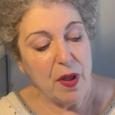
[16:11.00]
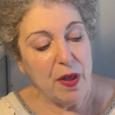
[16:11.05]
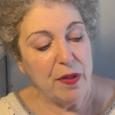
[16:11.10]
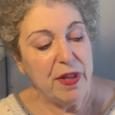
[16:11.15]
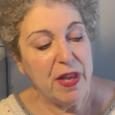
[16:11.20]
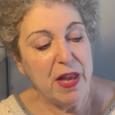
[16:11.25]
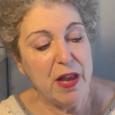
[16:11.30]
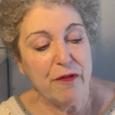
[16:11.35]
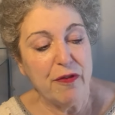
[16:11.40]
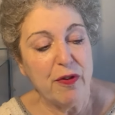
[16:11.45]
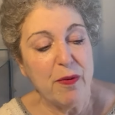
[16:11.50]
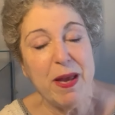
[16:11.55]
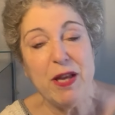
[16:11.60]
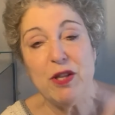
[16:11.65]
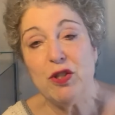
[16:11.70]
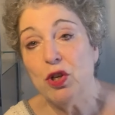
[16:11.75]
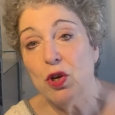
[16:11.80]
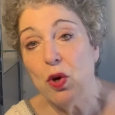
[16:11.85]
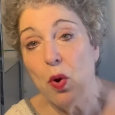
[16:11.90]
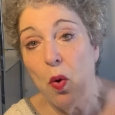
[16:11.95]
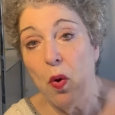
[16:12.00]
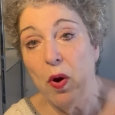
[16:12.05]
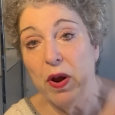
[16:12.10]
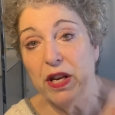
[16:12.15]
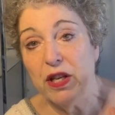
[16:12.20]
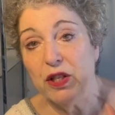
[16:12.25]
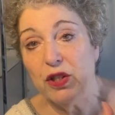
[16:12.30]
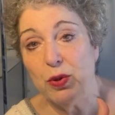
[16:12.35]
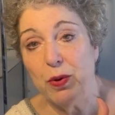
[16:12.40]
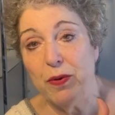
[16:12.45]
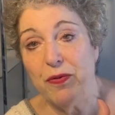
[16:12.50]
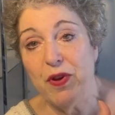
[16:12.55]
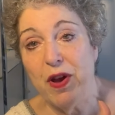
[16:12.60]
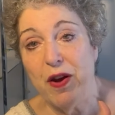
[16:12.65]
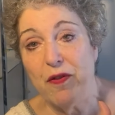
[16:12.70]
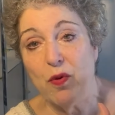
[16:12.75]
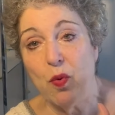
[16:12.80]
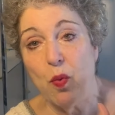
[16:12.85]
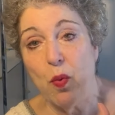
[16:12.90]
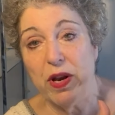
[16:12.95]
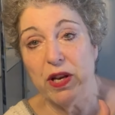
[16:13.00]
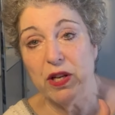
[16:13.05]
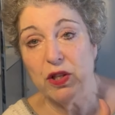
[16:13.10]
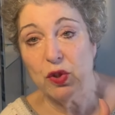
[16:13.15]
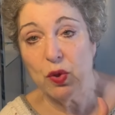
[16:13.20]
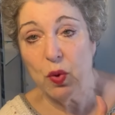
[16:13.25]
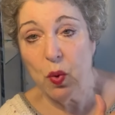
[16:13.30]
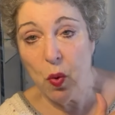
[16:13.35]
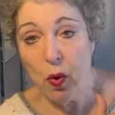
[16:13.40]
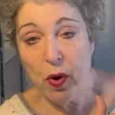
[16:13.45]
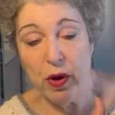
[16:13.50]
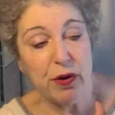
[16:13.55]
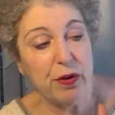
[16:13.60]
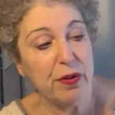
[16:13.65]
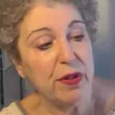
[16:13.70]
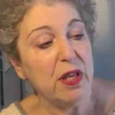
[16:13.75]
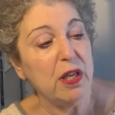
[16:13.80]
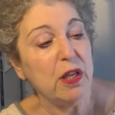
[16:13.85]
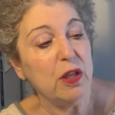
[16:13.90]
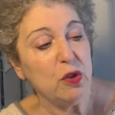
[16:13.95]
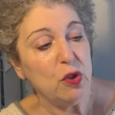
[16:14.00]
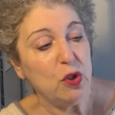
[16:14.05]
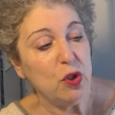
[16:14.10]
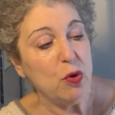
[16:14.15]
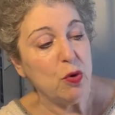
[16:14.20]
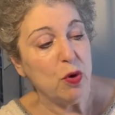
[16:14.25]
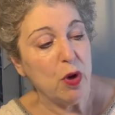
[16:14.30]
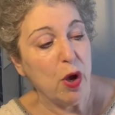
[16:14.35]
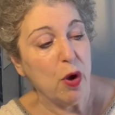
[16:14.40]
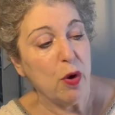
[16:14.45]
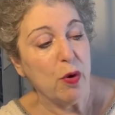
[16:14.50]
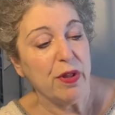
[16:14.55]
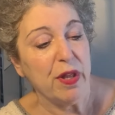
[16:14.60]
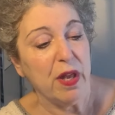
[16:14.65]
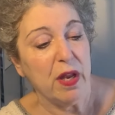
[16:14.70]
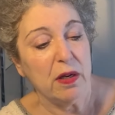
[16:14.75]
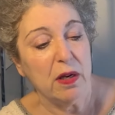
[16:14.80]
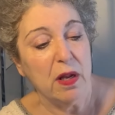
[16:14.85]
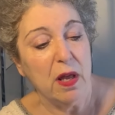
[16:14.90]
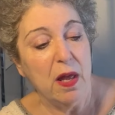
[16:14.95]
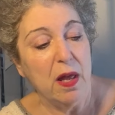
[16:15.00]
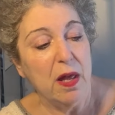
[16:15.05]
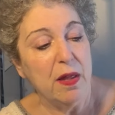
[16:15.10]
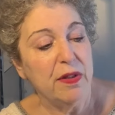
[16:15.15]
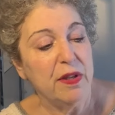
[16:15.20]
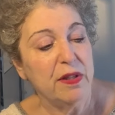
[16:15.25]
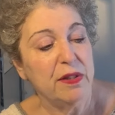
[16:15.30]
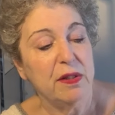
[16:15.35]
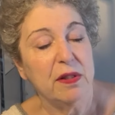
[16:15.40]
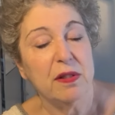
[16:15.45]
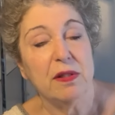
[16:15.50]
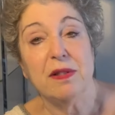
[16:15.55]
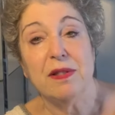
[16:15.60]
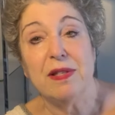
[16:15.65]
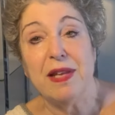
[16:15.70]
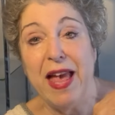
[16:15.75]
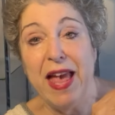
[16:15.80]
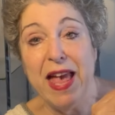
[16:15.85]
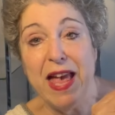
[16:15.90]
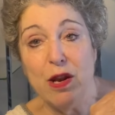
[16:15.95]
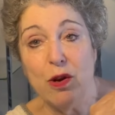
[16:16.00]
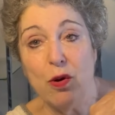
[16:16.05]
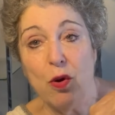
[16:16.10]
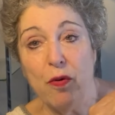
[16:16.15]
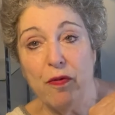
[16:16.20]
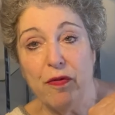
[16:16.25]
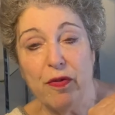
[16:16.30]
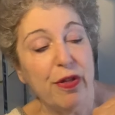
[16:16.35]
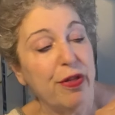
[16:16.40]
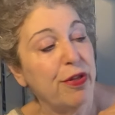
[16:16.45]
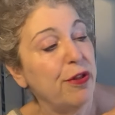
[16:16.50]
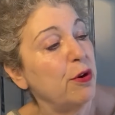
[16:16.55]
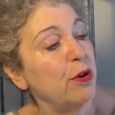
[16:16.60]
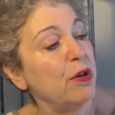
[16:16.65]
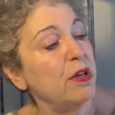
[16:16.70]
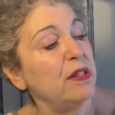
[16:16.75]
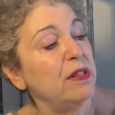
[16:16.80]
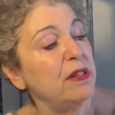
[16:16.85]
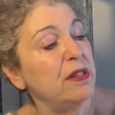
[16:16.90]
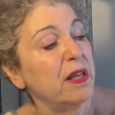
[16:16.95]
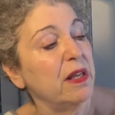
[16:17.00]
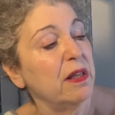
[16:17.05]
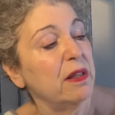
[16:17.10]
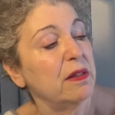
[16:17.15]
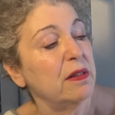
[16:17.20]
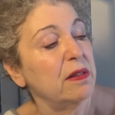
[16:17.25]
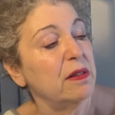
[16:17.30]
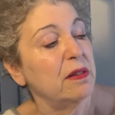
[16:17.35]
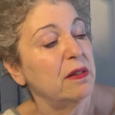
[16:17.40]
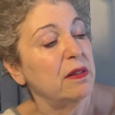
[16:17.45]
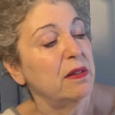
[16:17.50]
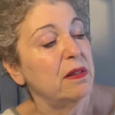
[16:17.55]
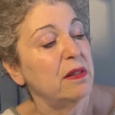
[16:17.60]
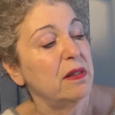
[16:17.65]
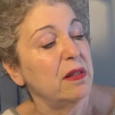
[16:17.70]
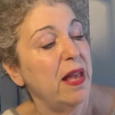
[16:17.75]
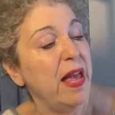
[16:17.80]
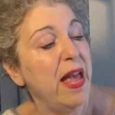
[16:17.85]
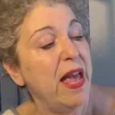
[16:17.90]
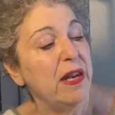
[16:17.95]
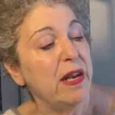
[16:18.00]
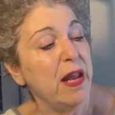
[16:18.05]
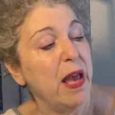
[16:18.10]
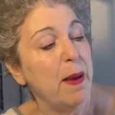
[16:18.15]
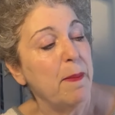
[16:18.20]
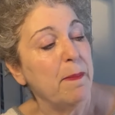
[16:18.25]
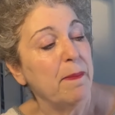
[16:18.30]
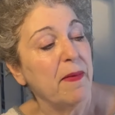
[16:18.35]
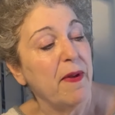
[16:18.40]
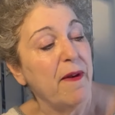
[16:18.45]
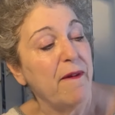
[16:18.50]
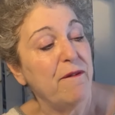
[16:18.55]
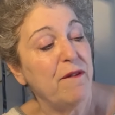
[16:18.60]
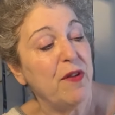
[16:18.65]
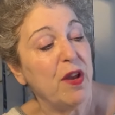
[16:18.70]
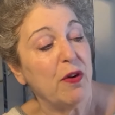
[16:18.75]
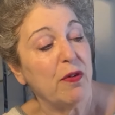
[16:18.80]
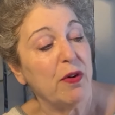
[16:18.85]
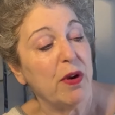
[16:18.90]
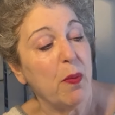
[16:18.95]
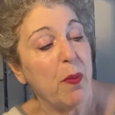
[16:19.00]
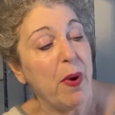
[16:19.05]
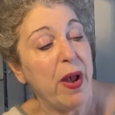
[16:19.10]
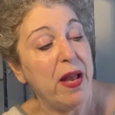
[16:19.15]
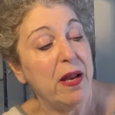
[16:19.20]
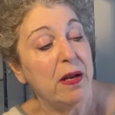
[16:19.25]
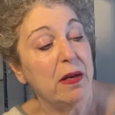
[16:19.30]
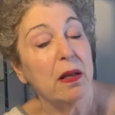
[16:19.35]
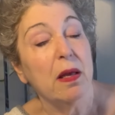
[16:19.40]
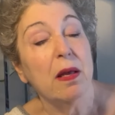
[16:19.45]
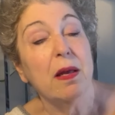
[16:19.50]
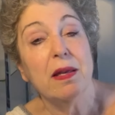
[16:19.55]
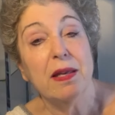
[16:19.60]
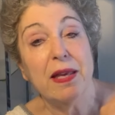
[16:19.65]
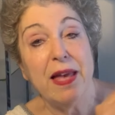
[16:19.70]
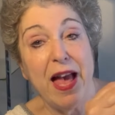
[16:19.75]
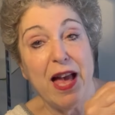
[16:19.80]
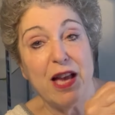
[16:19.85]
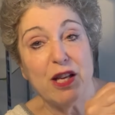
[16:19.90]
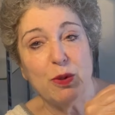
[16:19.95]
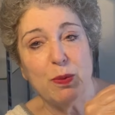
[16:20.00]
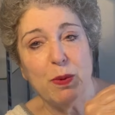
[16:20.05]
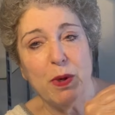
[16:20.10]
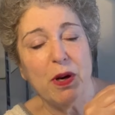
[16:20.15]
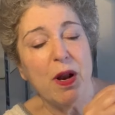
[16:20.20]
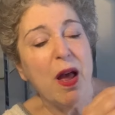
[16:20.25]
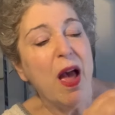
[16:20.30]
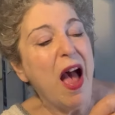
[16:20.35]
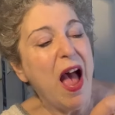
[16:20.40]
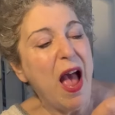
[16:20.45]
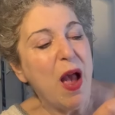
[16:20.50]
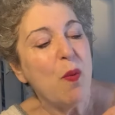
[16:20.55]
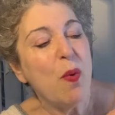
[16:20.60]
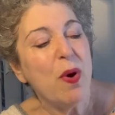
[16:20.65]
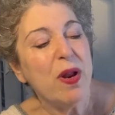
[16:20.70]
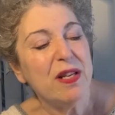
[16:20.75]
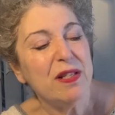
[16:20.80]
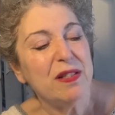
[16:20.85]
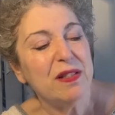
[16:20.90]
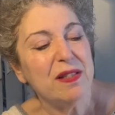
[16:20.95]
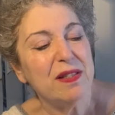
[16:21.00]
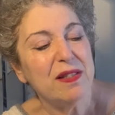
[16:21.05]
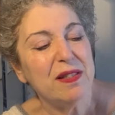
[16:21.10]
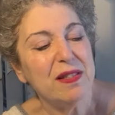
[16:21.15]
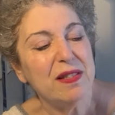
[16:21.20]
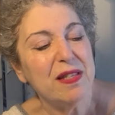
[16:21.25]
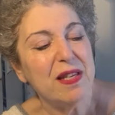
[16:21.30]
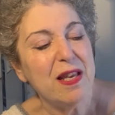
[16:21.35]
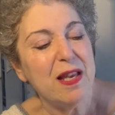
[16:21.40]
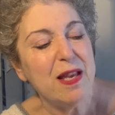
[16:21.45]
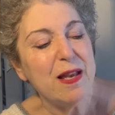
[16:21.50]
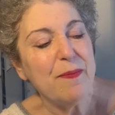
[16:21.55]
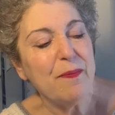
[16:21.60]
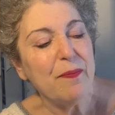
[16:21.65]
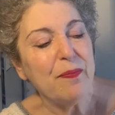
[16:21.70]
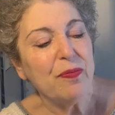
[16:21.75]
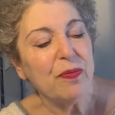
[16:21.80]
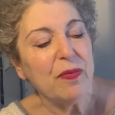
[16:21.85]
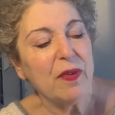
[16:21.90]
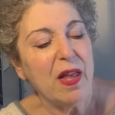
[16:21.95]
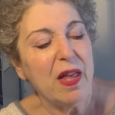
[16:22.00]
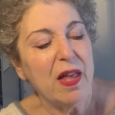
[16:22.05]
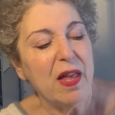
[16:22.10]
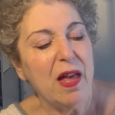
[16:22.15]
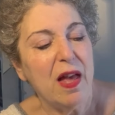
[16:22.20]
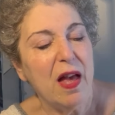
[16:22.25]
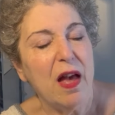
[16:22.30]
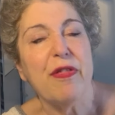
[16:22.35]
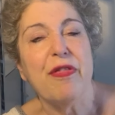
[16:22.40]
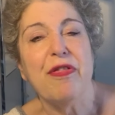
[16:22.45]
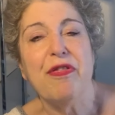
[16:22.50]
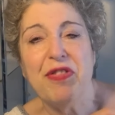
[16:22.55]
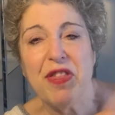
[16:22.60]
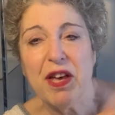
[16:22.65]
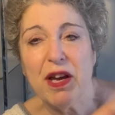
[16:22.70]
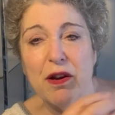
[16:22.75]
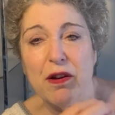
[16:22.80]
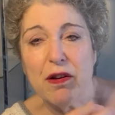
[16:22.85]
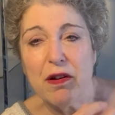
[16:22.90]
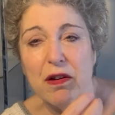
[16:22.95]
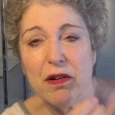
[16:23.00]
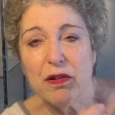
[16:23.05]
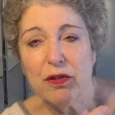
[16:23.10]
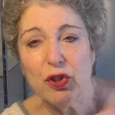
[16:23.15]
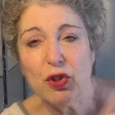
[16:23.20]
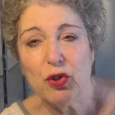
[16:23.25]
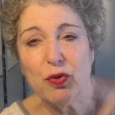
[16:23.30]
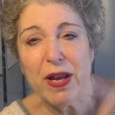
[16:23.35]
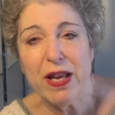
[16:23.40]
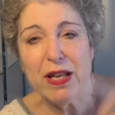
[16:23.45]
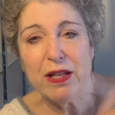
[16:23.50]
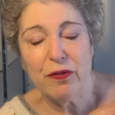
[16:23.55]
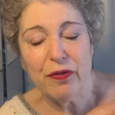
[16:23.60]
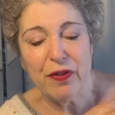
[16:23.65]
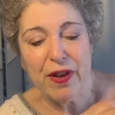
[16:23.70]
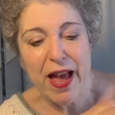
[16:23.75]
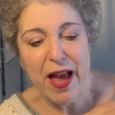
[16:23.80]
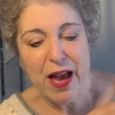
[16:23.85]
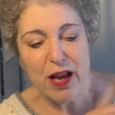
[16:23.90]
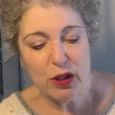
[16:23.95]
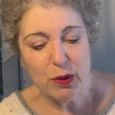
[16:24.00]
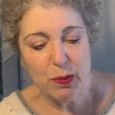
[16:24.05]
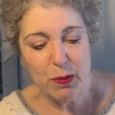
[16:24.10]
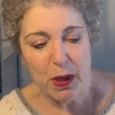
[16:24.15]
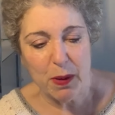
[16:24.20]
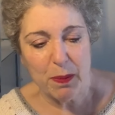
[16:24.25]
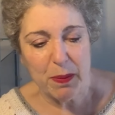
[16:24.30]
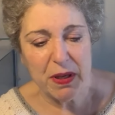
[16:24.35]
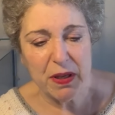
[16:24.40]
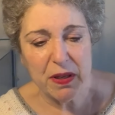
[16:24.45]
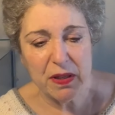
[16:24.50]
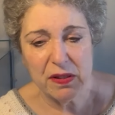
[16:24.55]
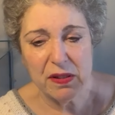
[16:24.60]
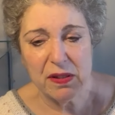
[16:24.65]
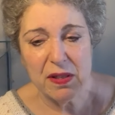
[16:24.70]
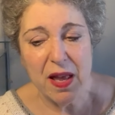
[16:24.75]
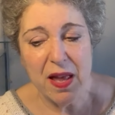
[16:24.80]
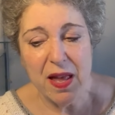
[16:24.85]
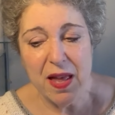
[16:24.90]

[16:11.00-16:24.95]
the information on it. So if you ever wanted to order these, you know that this is eight over thirty-six N M fingering weight cashmere. I wanted to see a thicker strand of cashmere because